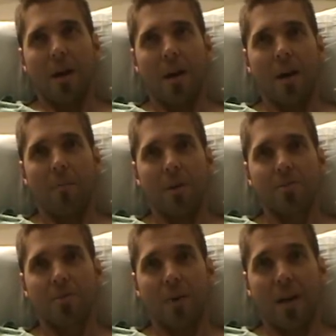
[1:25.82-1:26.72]
I'm
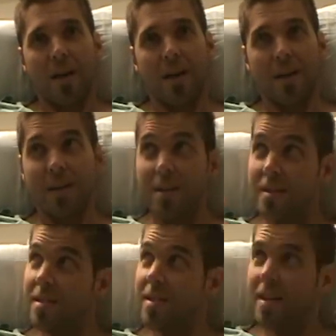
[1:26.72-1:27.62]
also on
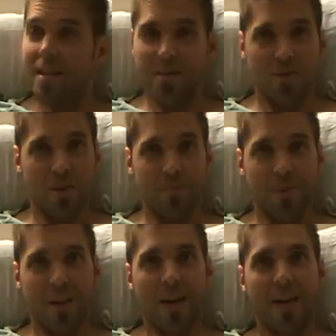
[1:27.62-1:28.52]
a saline drip
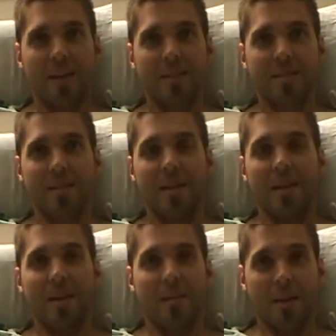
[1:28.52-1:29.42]
that has
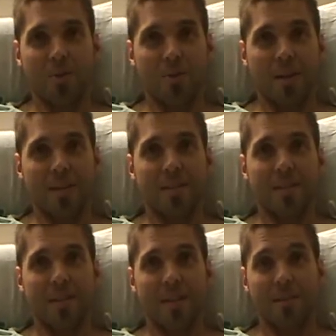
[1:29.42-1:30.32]
electrolytes
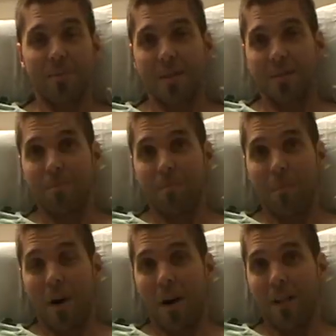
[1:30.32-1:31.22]
and things because
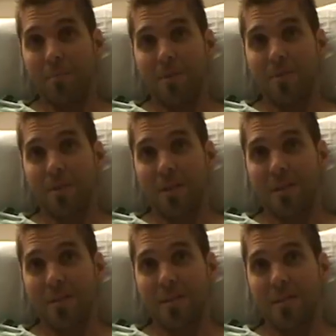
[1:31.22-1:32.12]
all I've been doing
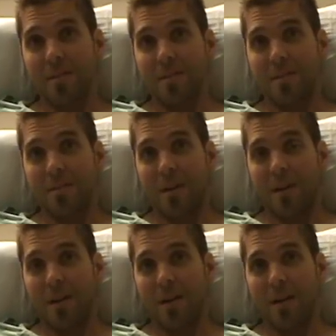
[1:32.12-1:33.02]
is
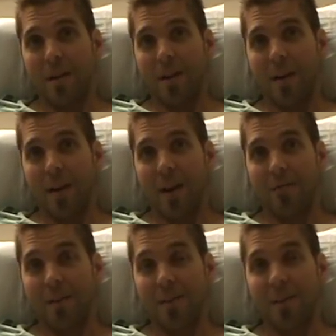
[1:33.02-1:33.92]

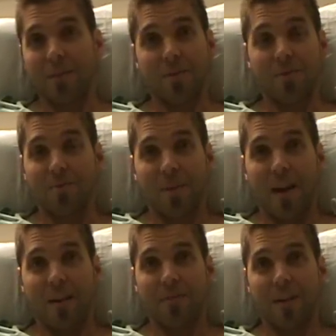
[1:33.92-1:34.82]
having liquids through
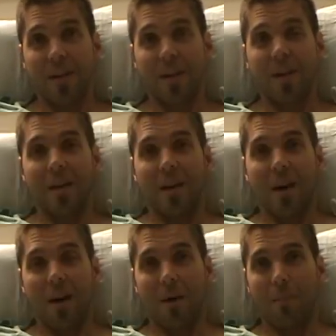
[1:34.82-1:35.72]
the IV.
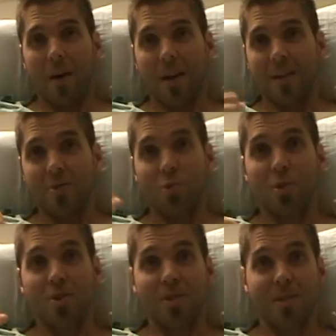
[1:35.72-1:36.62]
I can
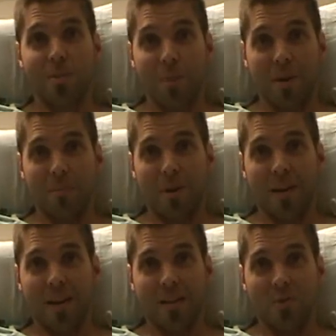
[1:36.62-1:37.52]
swish and spit, but I
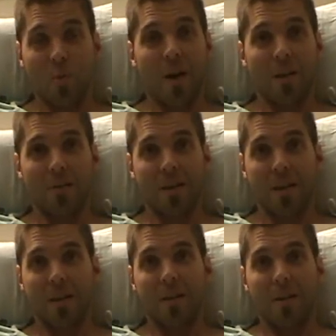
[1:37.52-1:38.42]
can't swallow
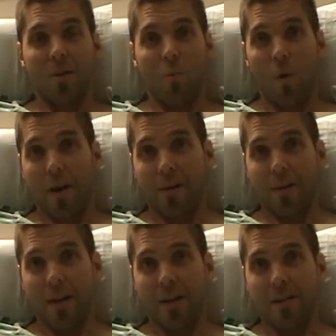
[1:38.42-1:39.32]
any water
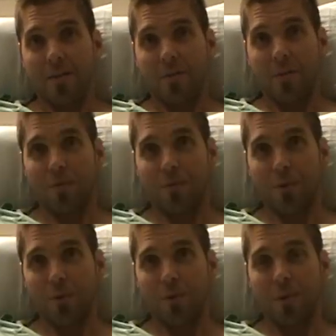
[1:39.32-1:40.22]
yet or
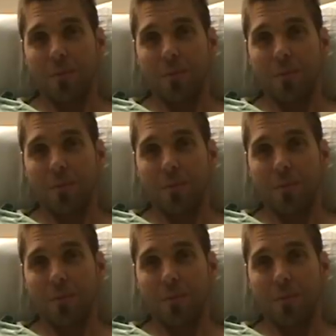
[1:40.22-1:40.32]
food.